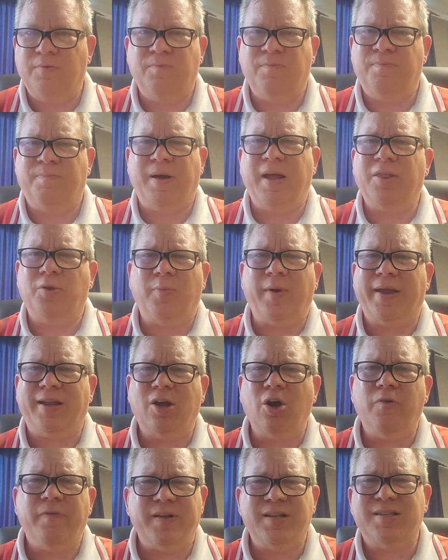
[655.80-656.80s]
By the way,
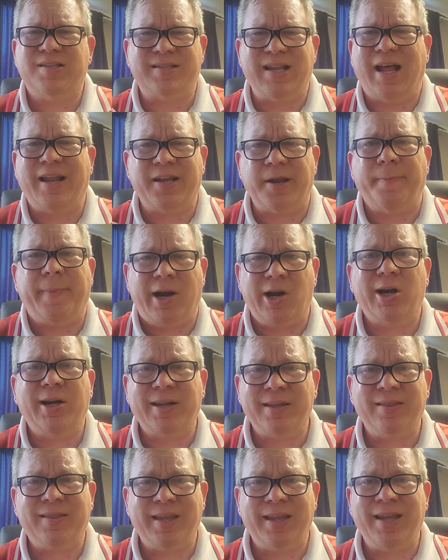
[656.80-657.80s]
COVID is not an
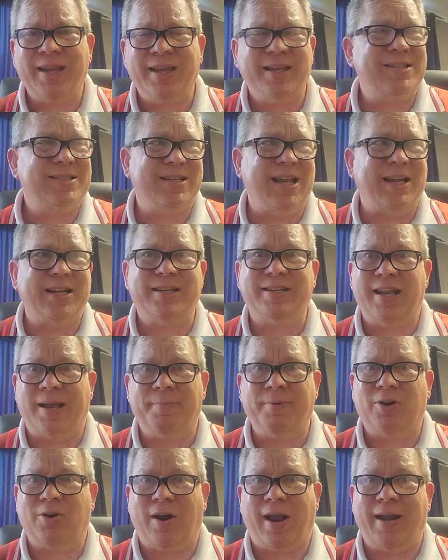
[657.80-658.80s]
American thing. It's not a
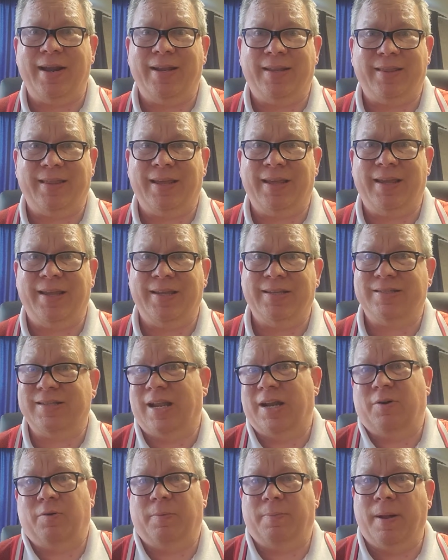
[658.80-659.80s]
Democratic thing. It's
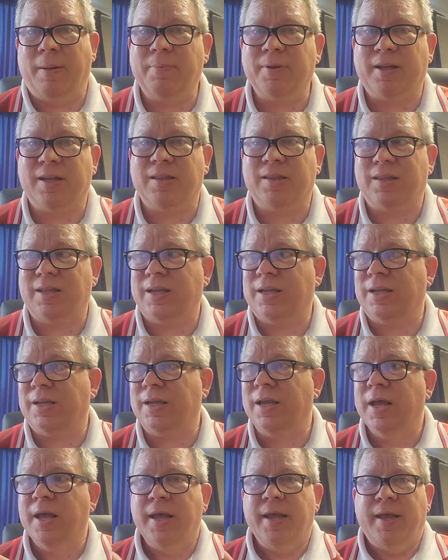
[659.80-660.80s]
not a Republican thing.
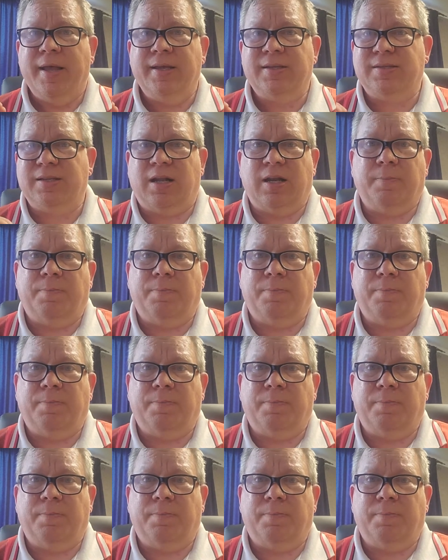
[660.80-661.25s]
It's not a